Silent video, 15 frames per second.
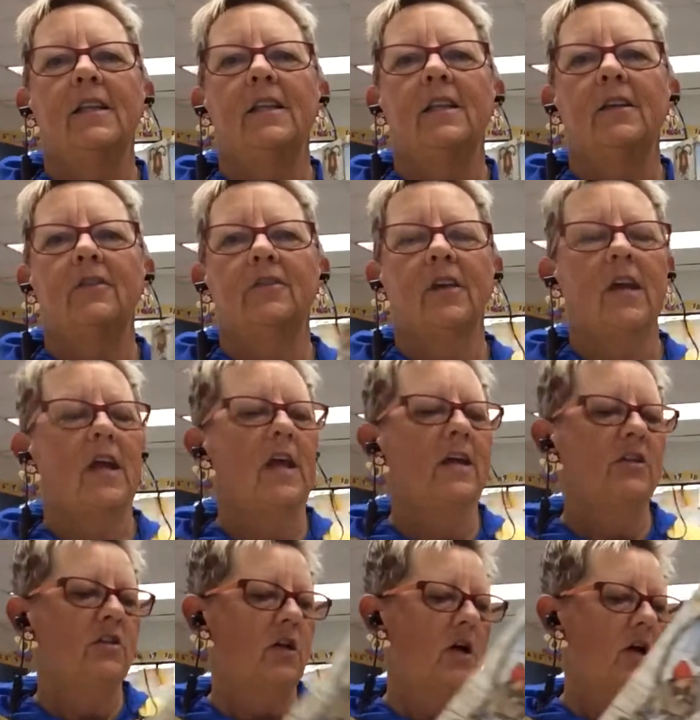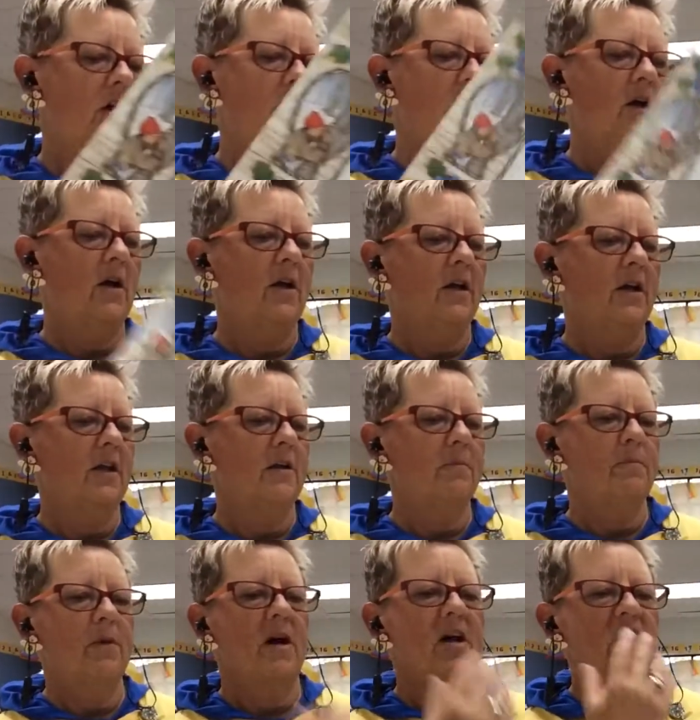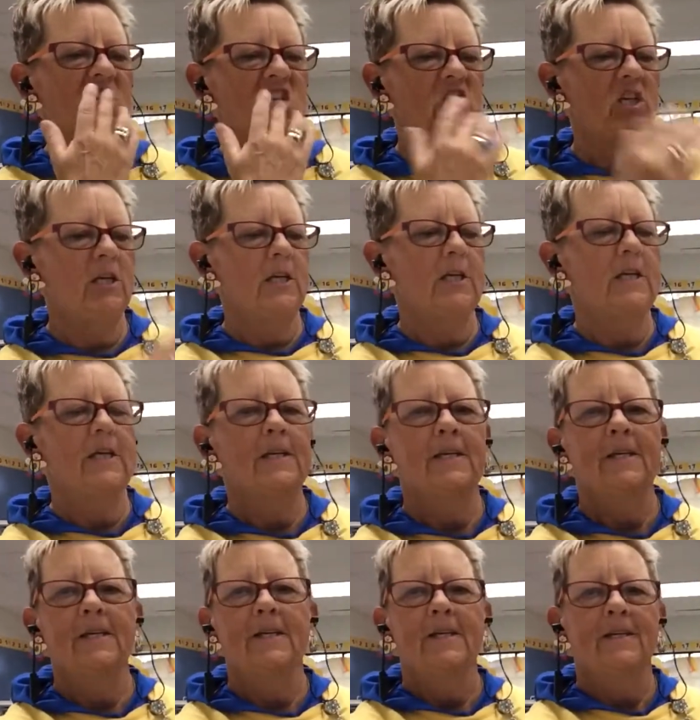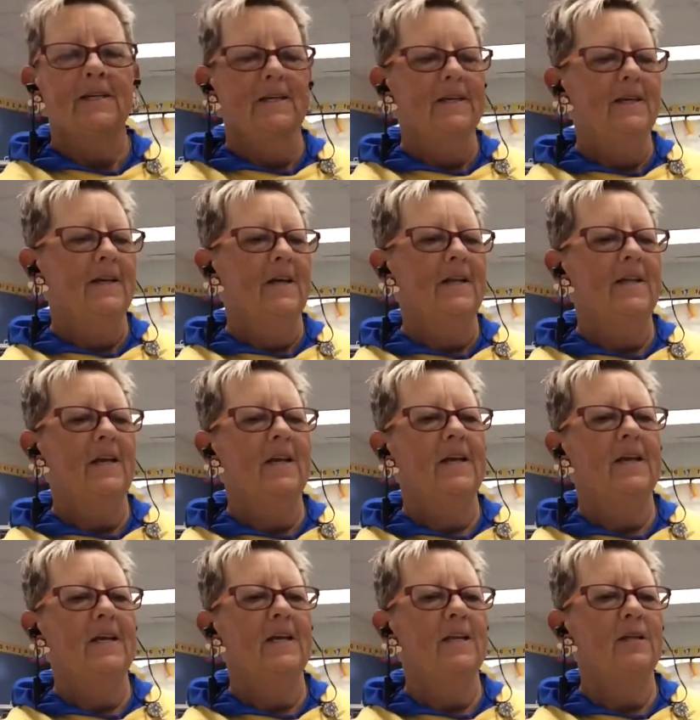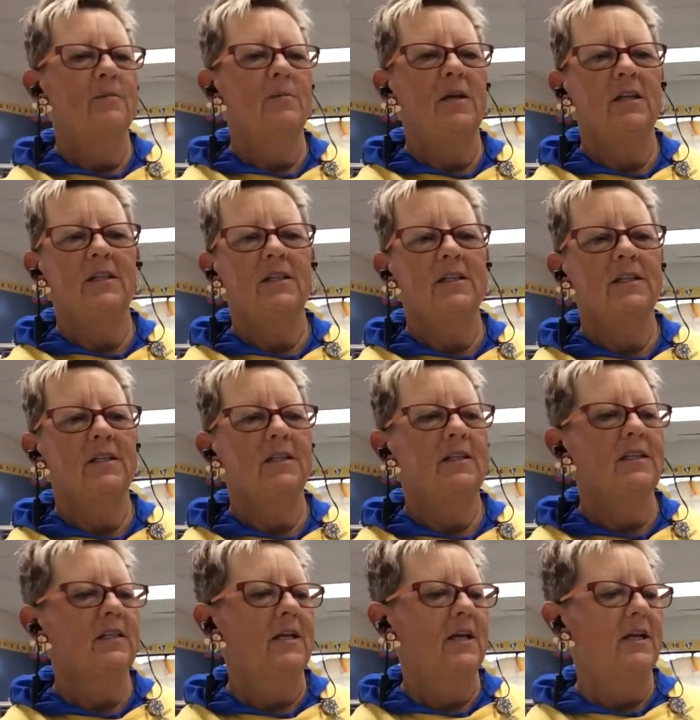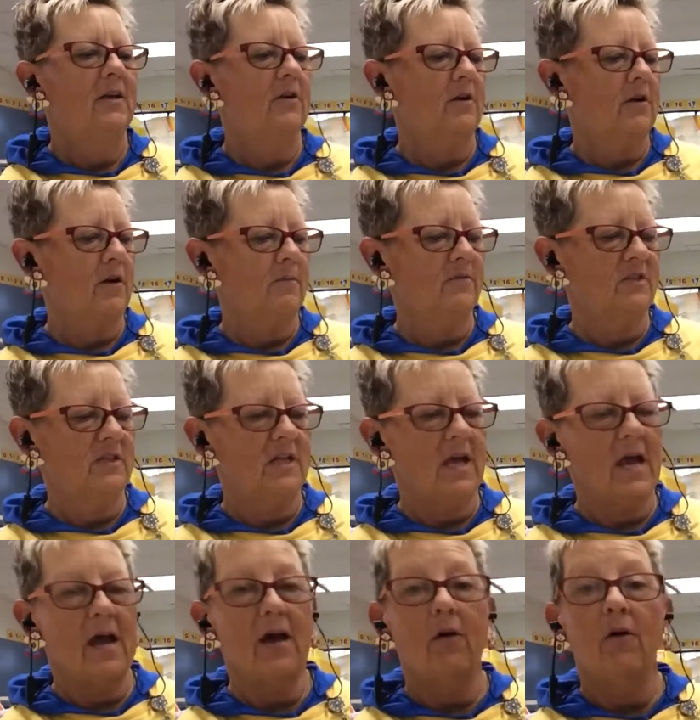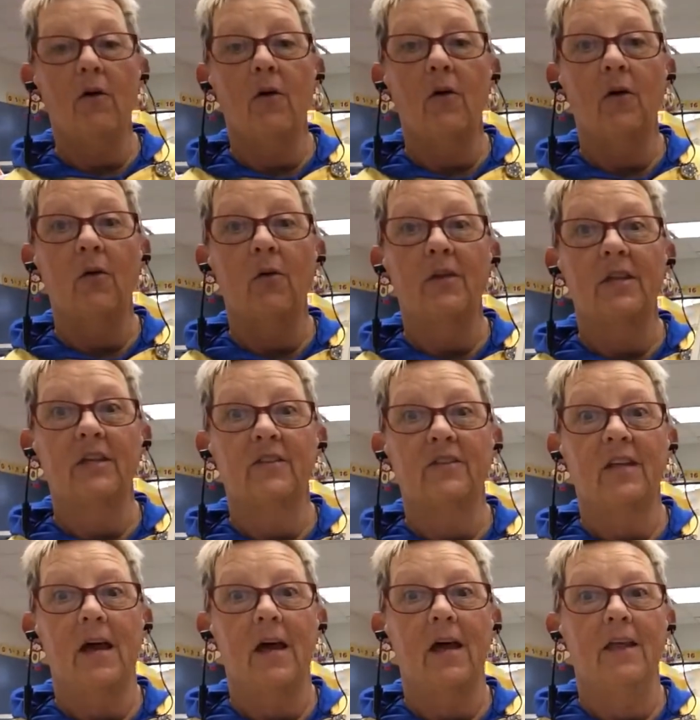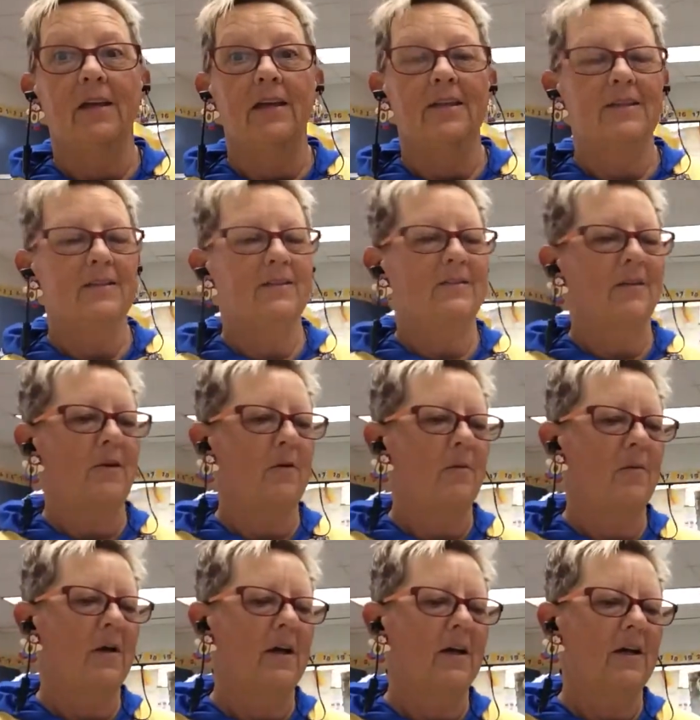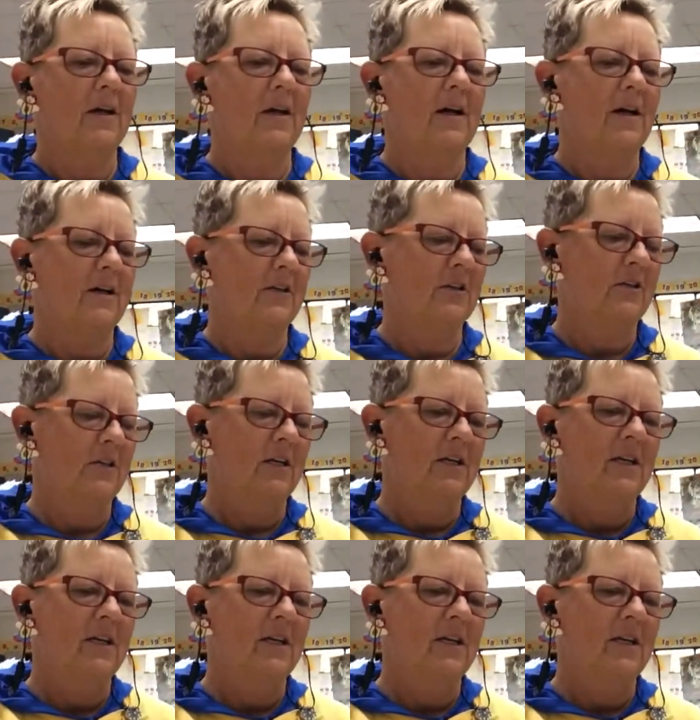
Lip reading: there's a hedgehog and a bunny, and they get in the mitten, and here comes an owl with his talons. Oh my gosh.